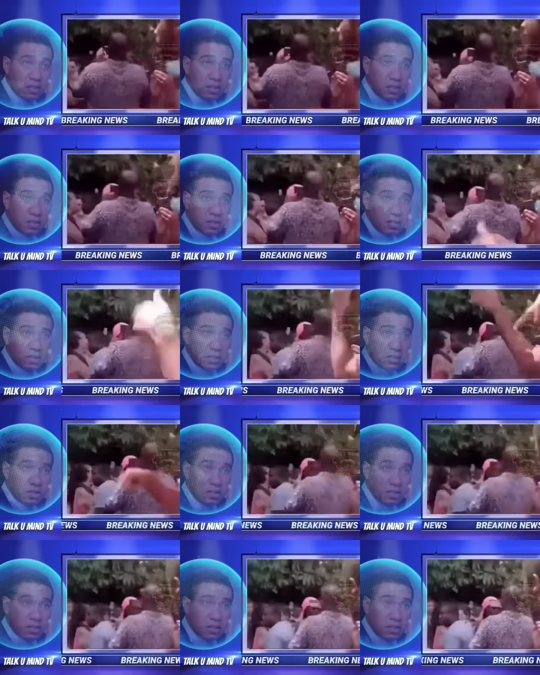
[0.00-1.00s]
And
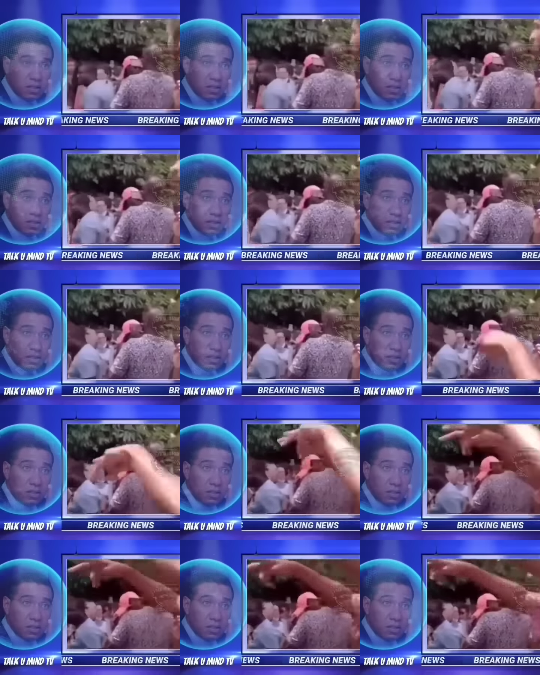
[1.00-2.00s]

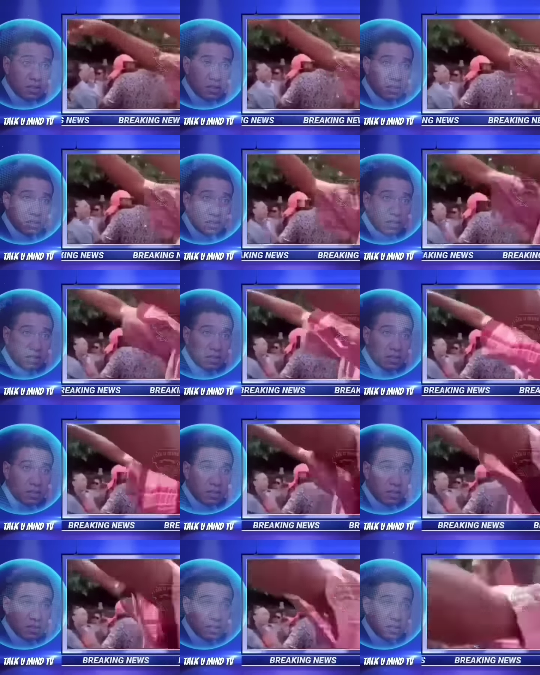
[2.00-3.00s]
maybe when they wake up,
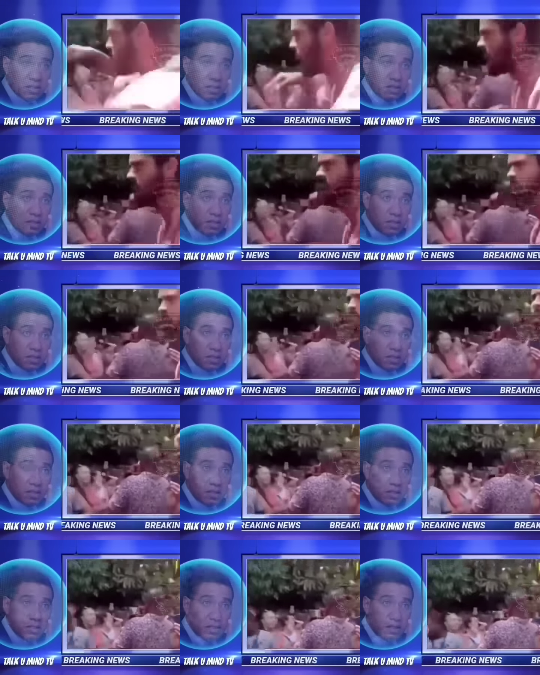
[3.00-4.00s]
it's all too
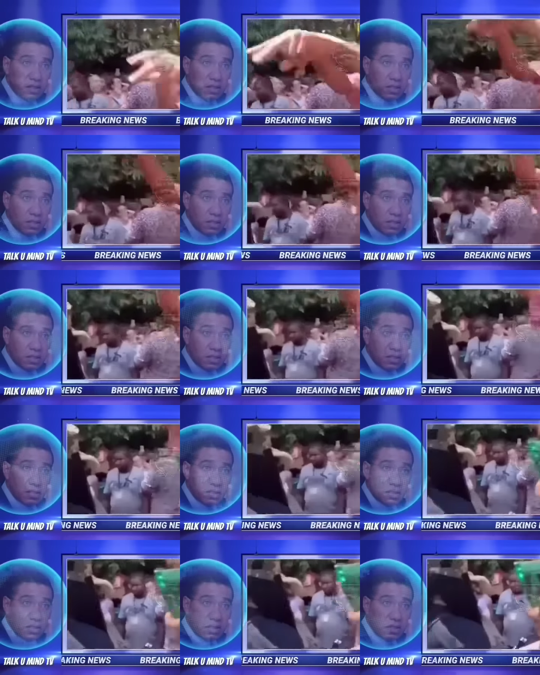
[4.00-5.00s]
late
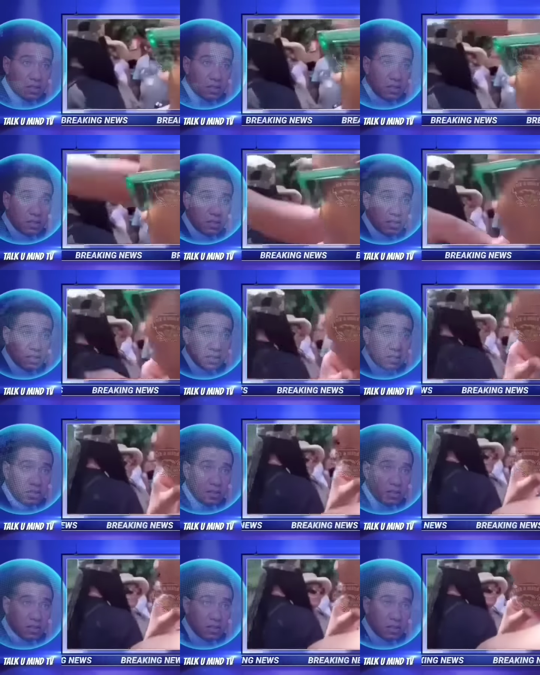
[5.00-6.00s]
because
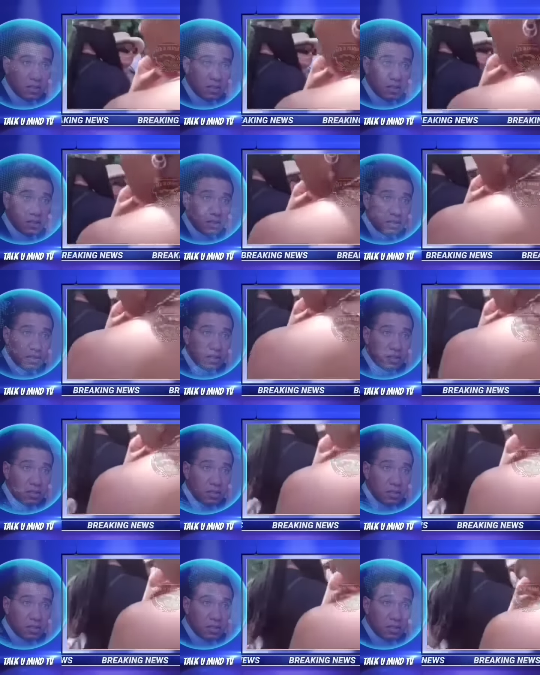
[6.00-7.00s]
them have
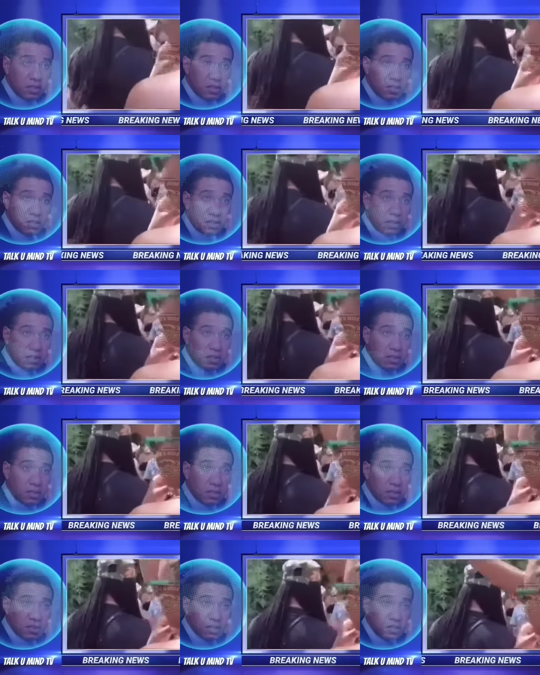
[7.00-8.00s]
every angle
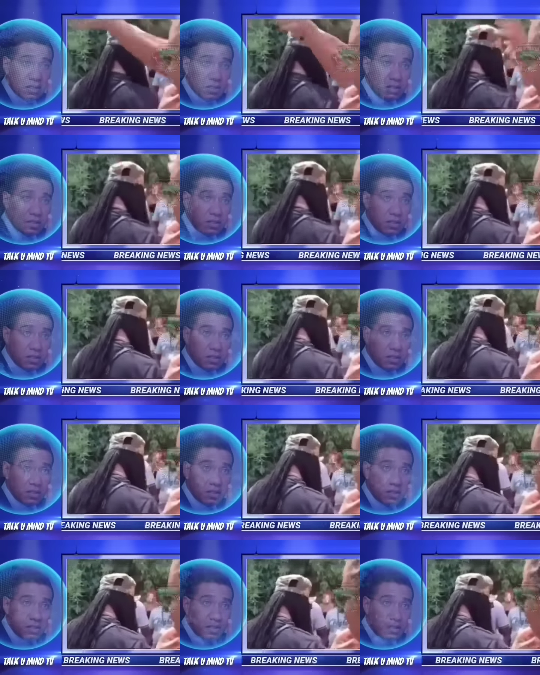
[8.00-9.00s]
lock. But
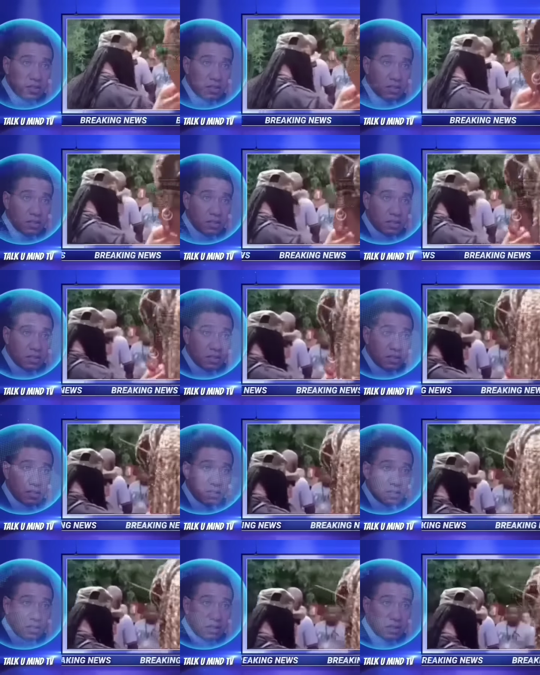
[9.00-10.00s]
man a plan
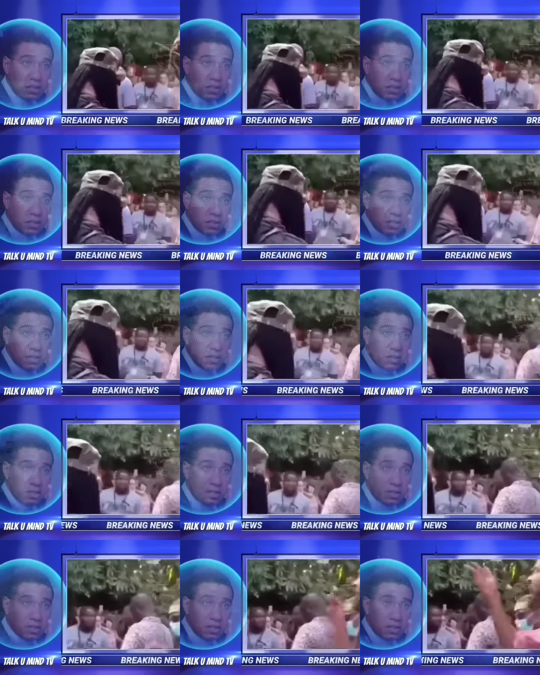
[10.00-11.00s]
and God a
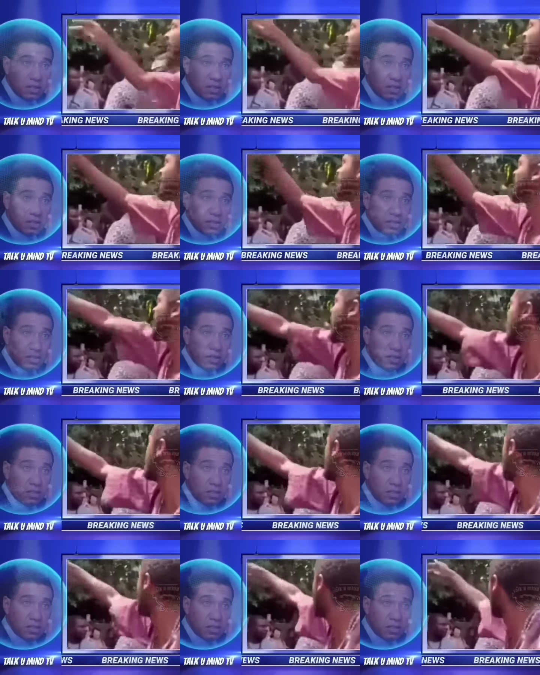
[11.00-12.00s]
wipe out.
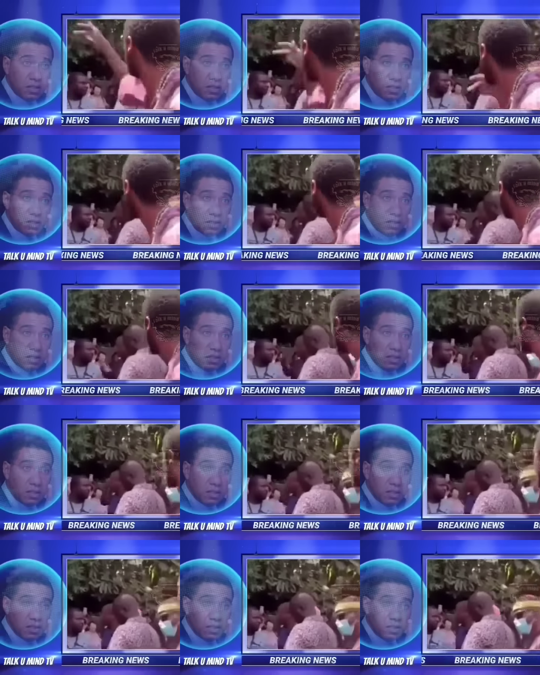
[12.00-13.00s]

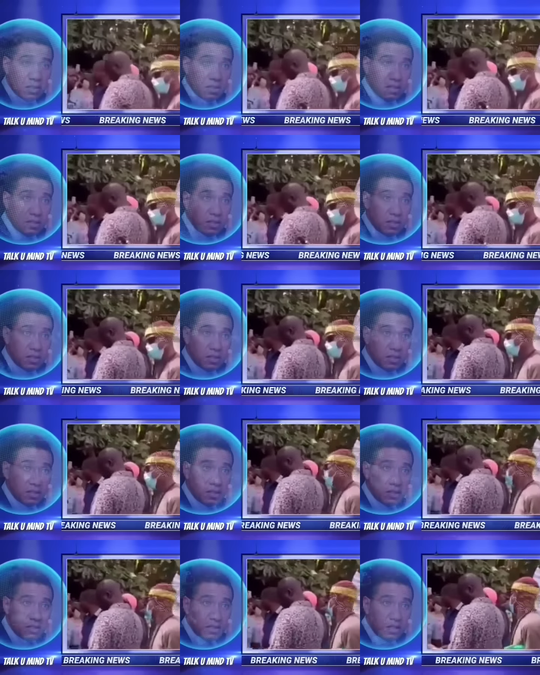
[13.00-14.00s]
Because
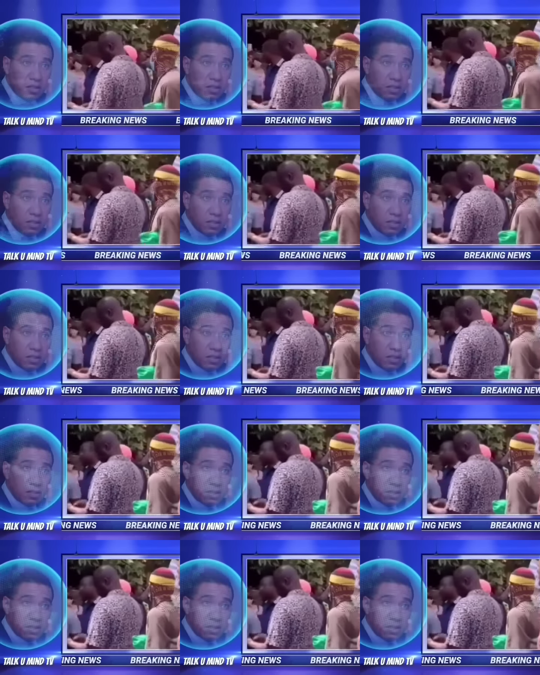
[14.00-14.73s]
as we speak, you